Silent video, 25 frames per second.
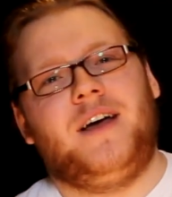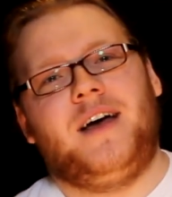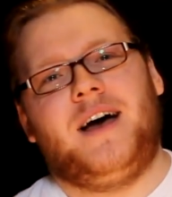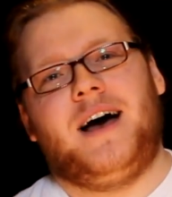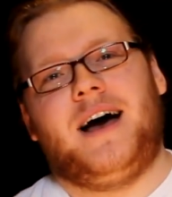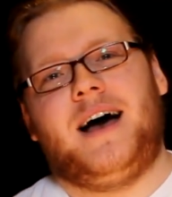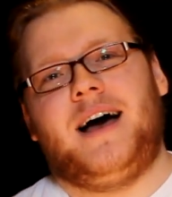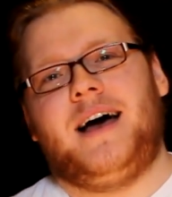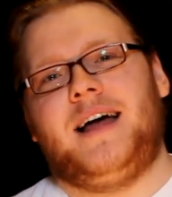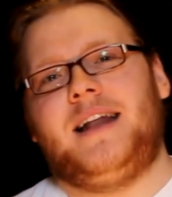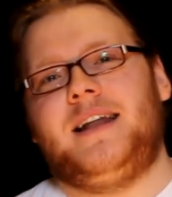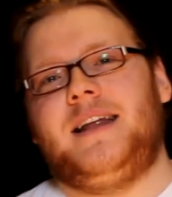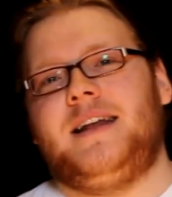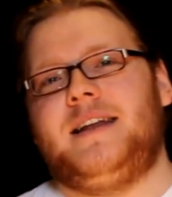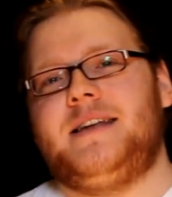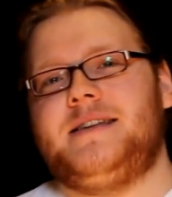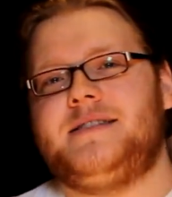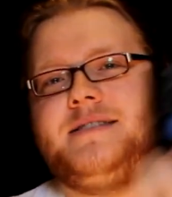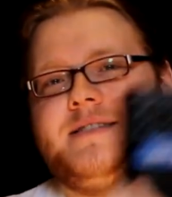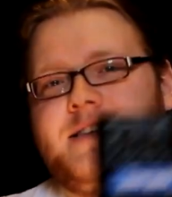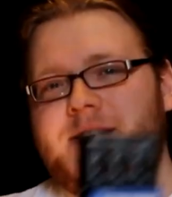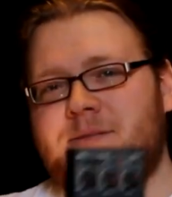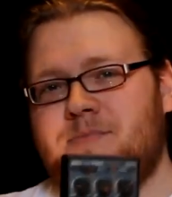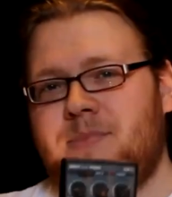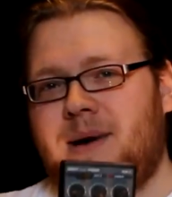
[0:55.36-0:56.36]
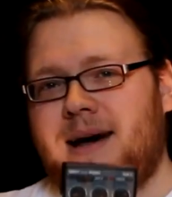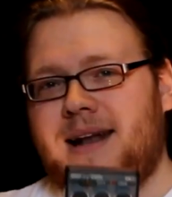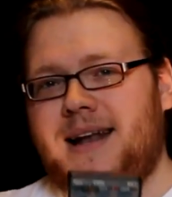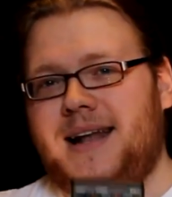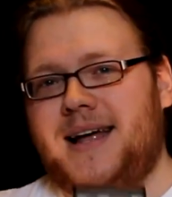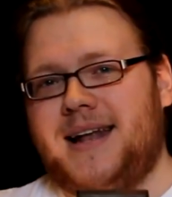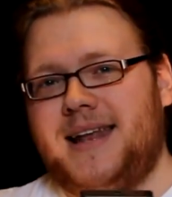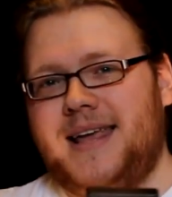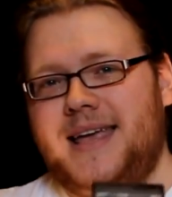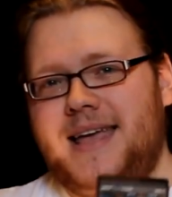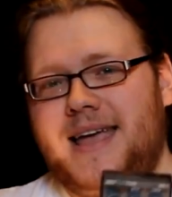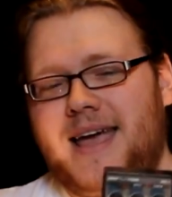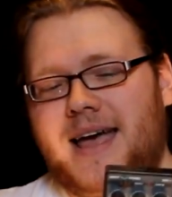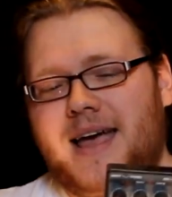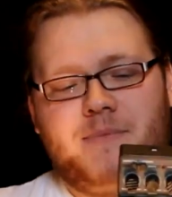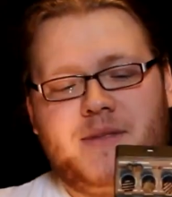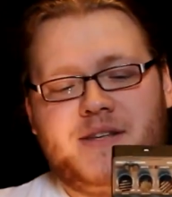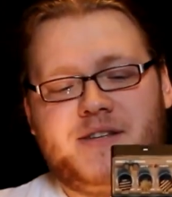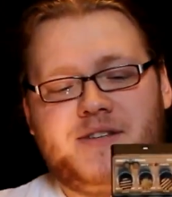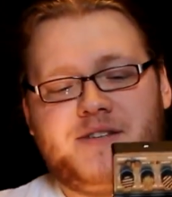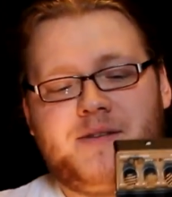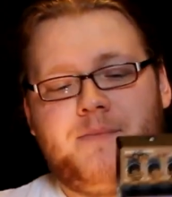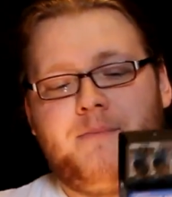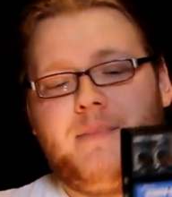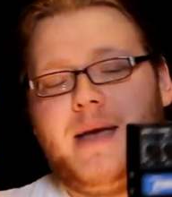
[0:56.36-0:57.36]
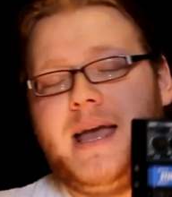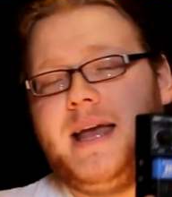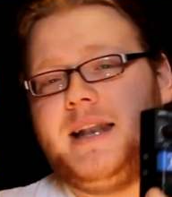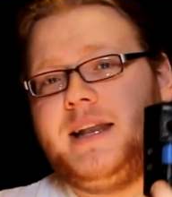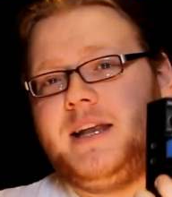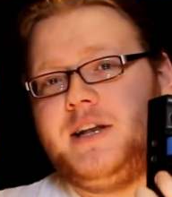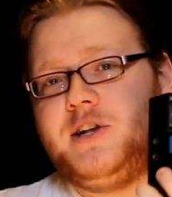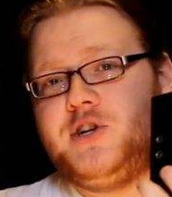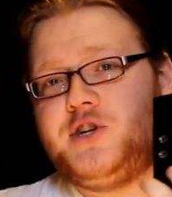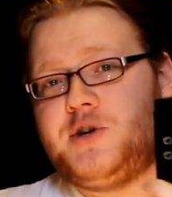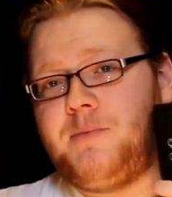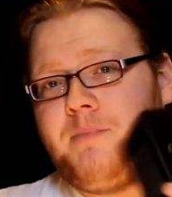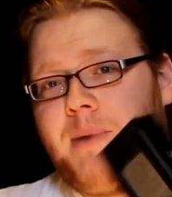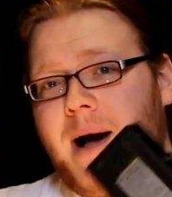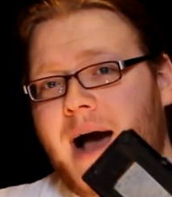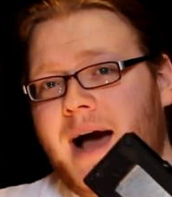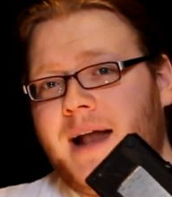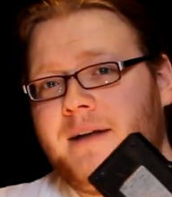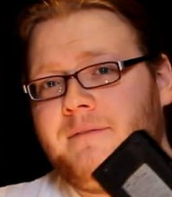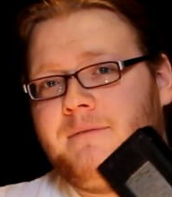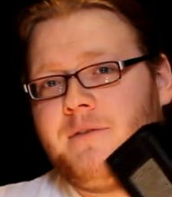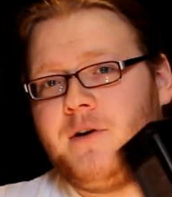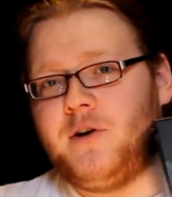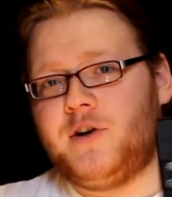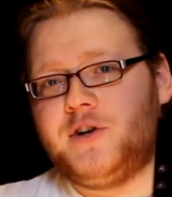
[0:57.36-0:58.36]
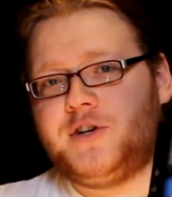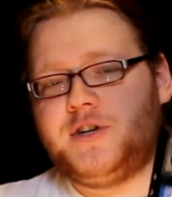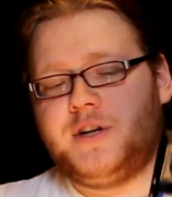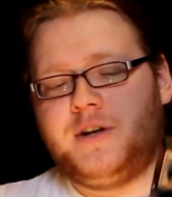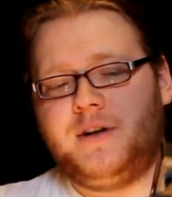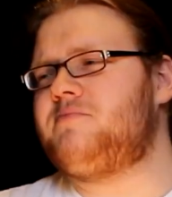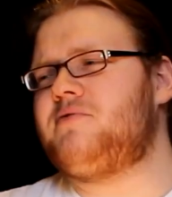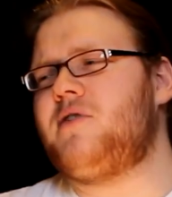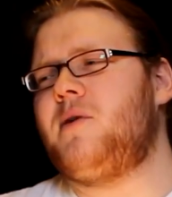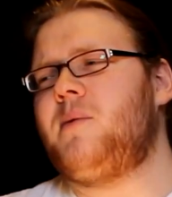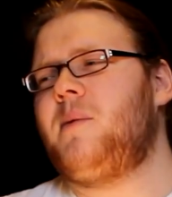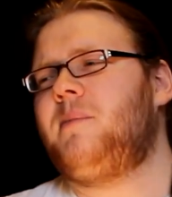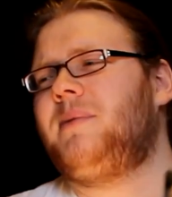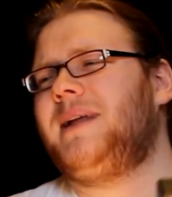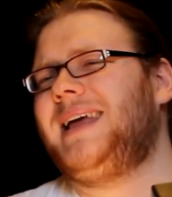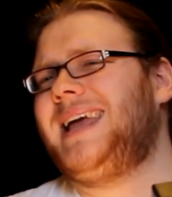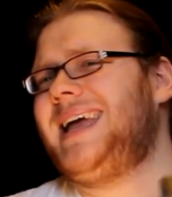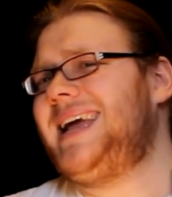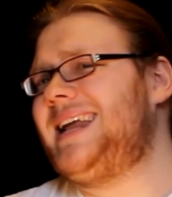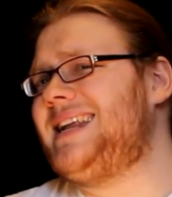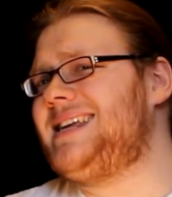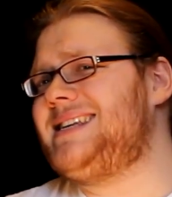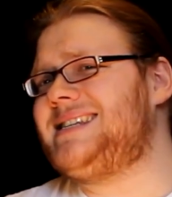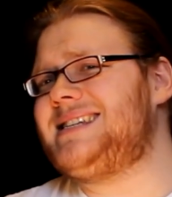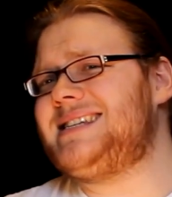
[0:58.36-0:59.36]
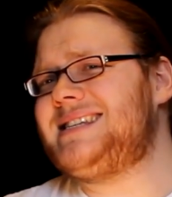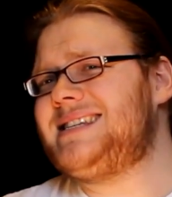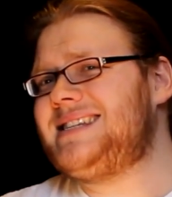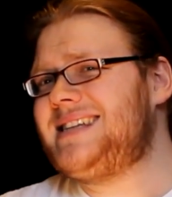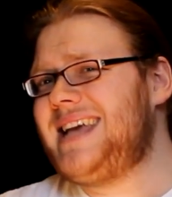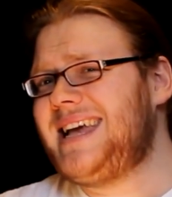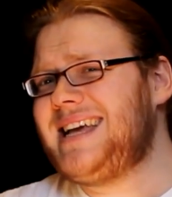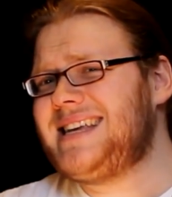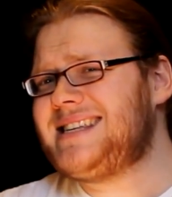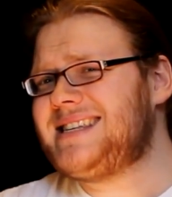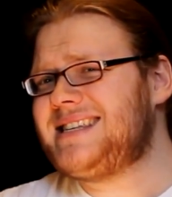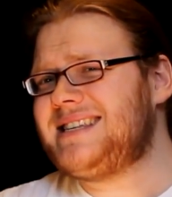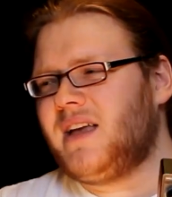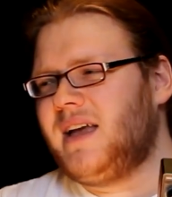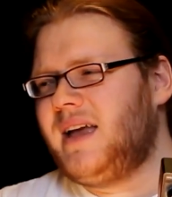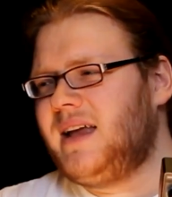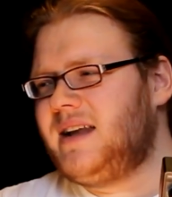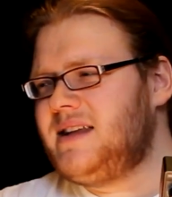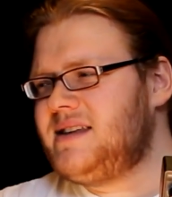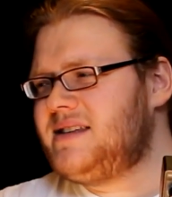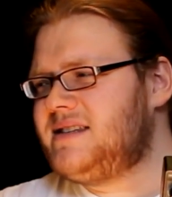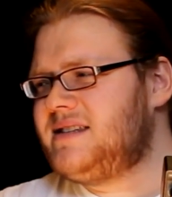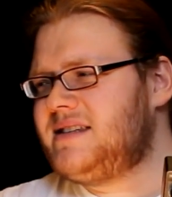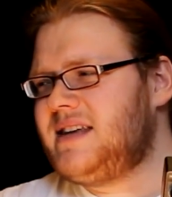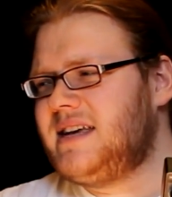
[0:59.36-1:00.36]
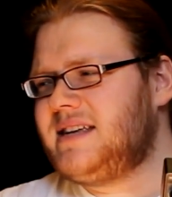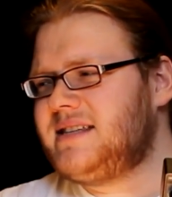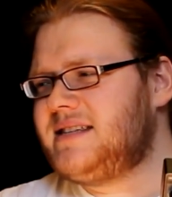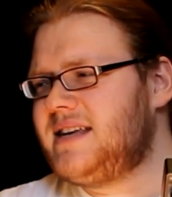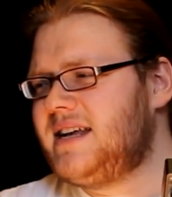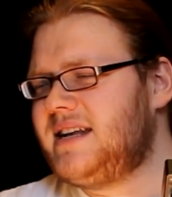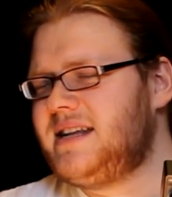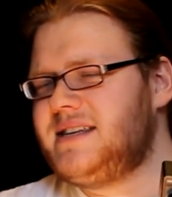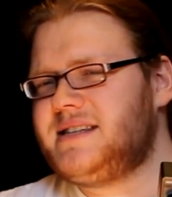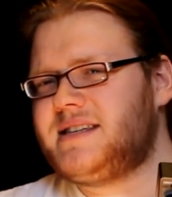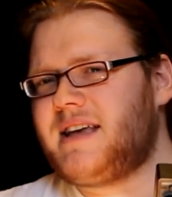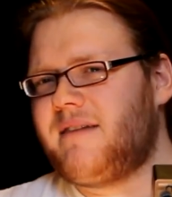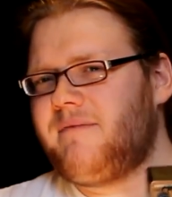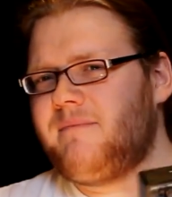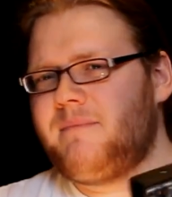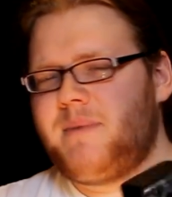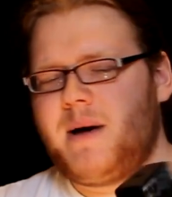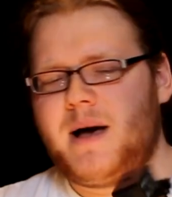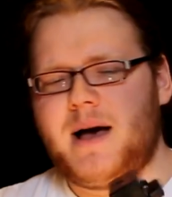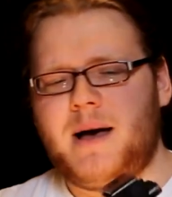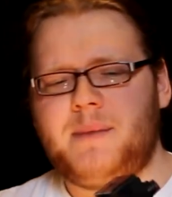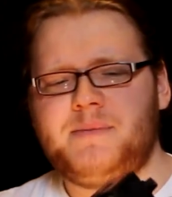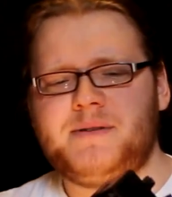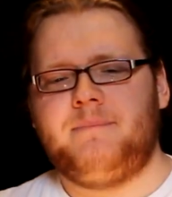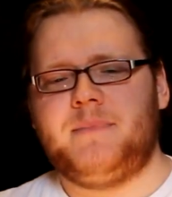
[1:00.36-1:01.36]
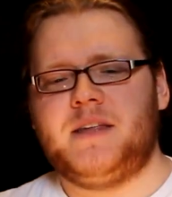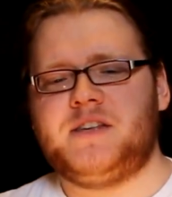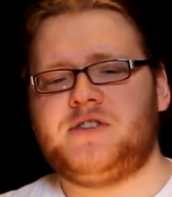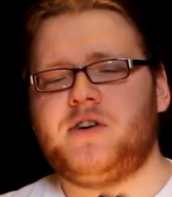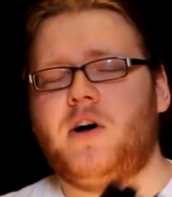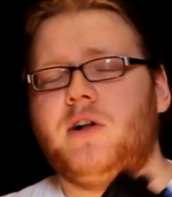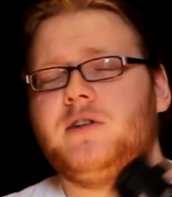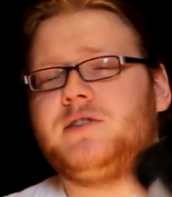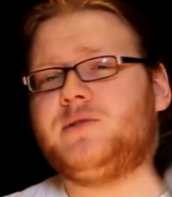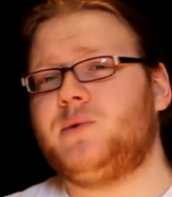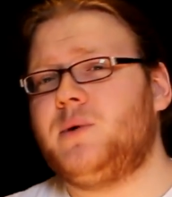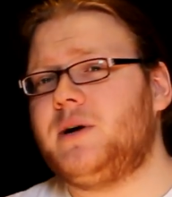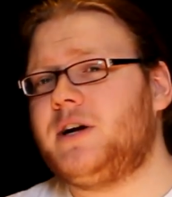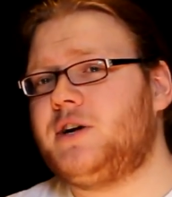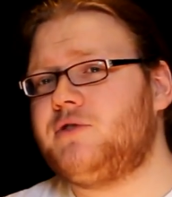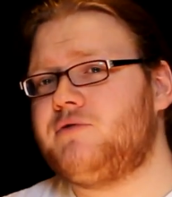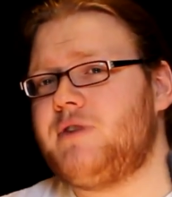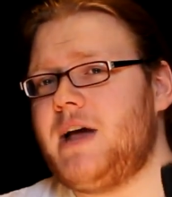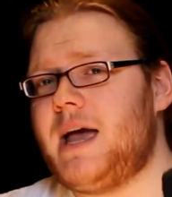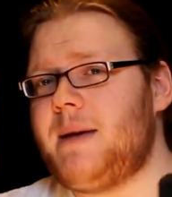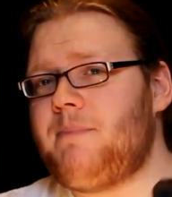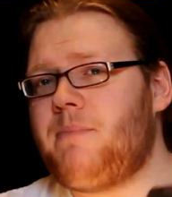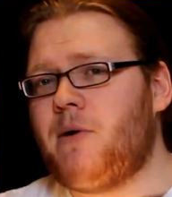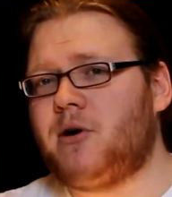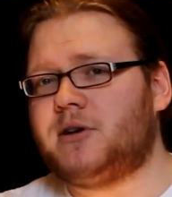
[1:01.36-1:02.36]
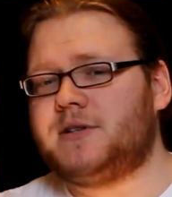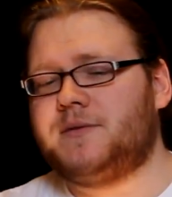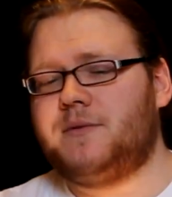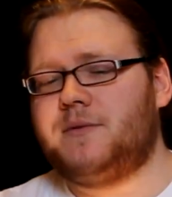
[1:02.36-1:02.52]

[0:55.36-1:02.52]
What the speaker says: And it is this bad lad here. This is a made in Japan version, probably 86, 87 perhaps. There's also a grey box